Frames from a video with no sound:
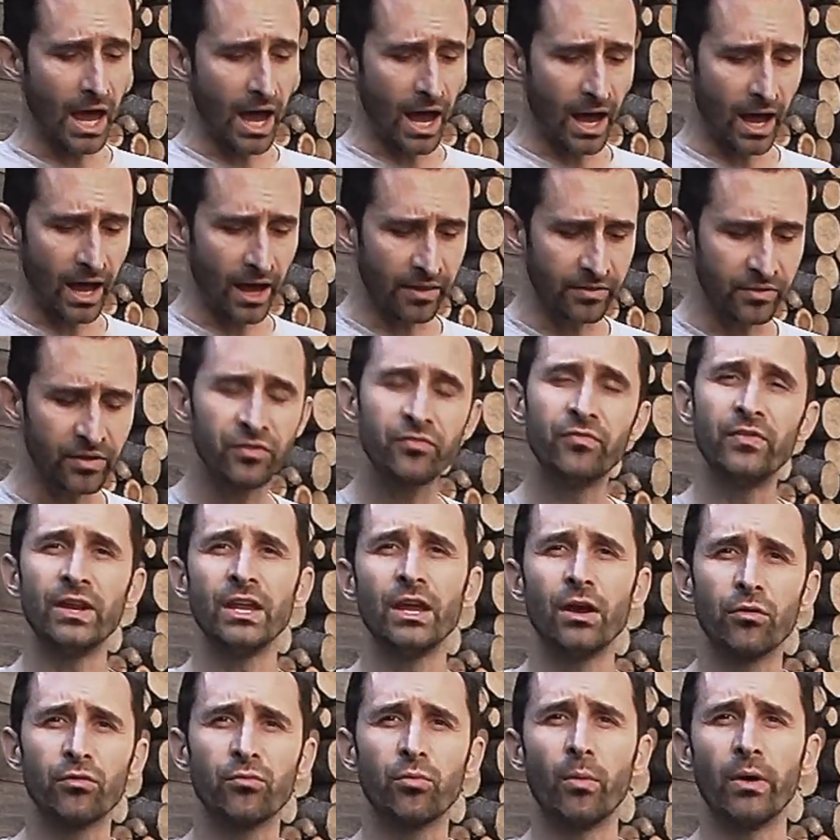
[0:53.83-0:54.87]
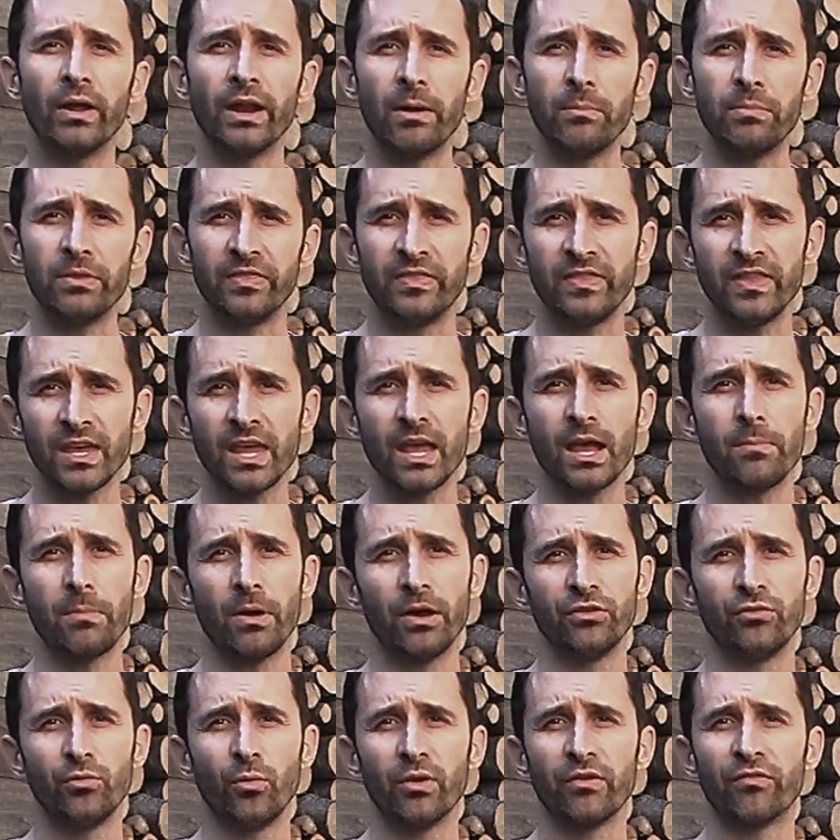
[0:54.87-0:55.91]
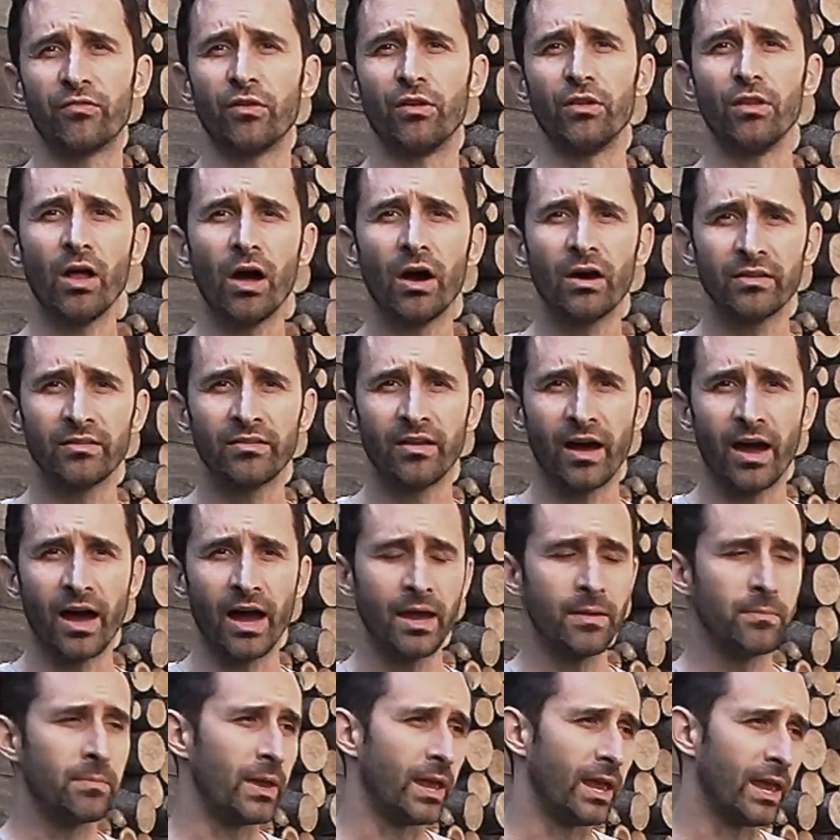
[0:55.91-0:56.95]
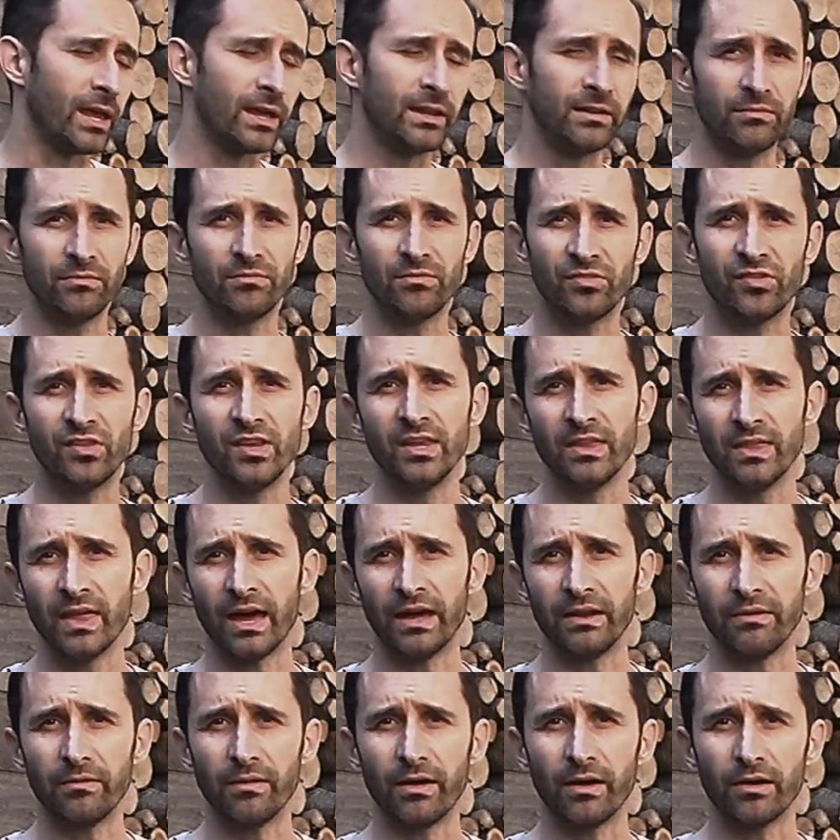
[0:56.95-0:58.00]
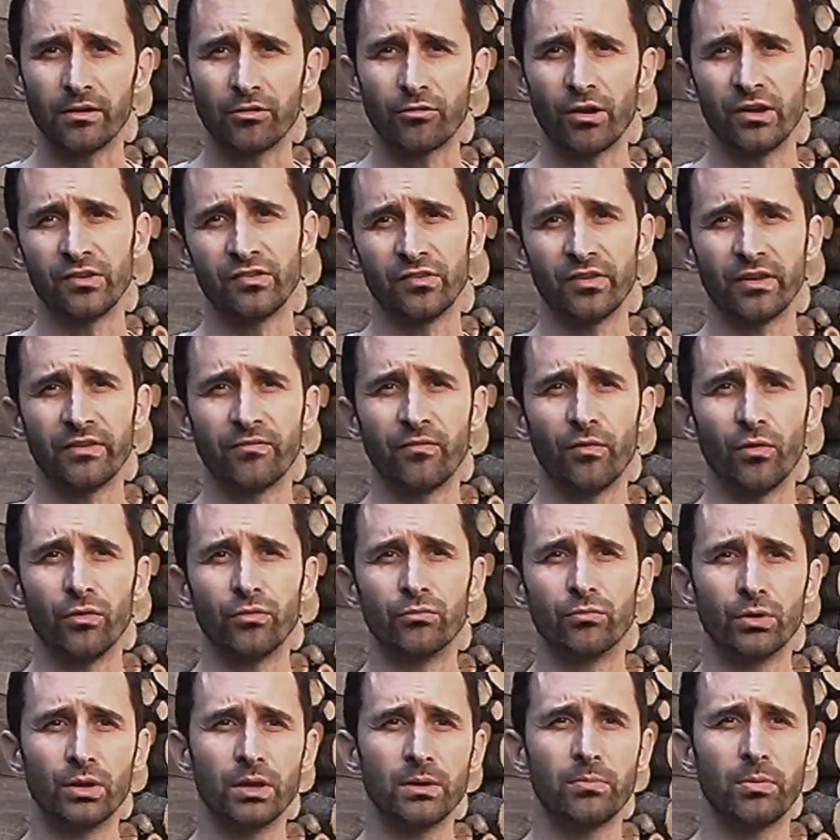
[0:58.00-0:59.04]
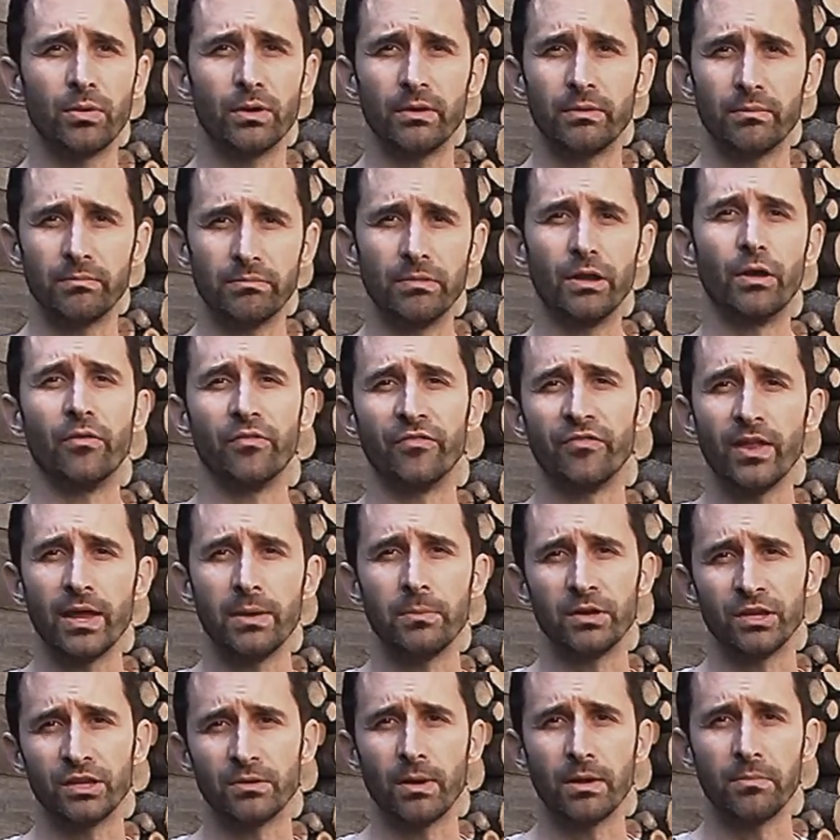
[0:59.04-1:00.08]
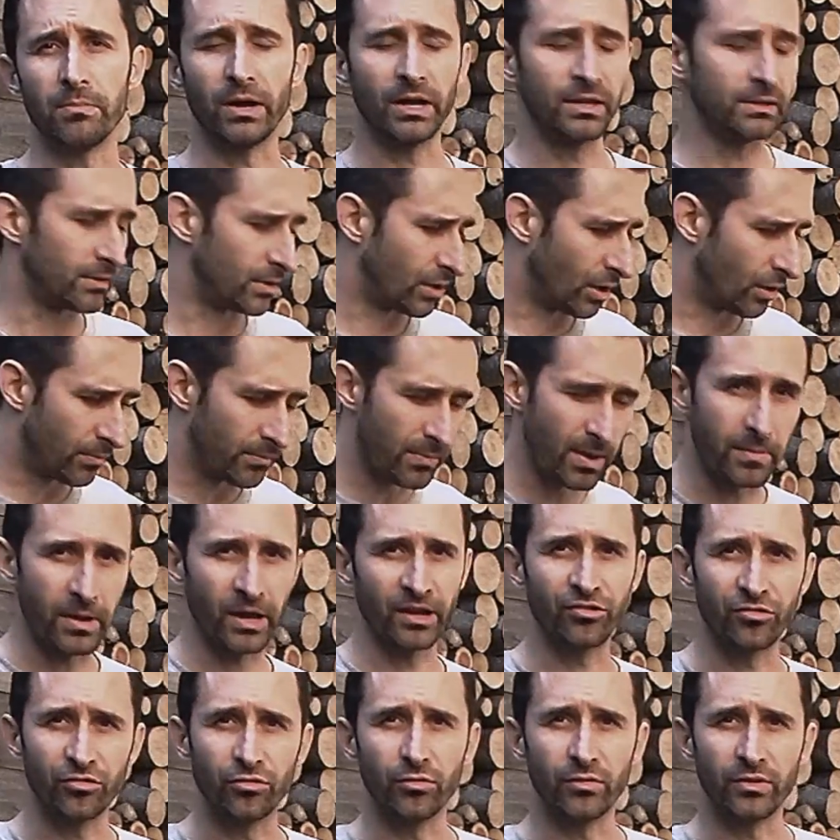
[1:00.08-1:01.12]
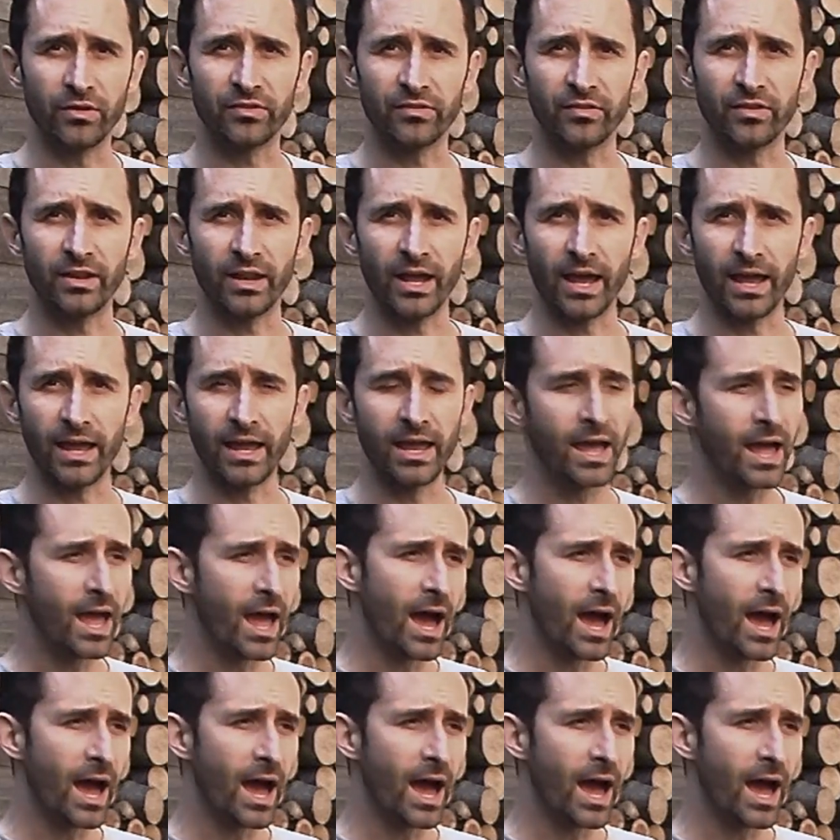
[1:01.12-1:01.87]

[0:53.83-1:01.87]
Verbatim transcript: Uh, this video is one I've been thinking about doing for a long time and seeing that uh, crisis unfold really put you know flame under my butt. You know maybe I should do this today.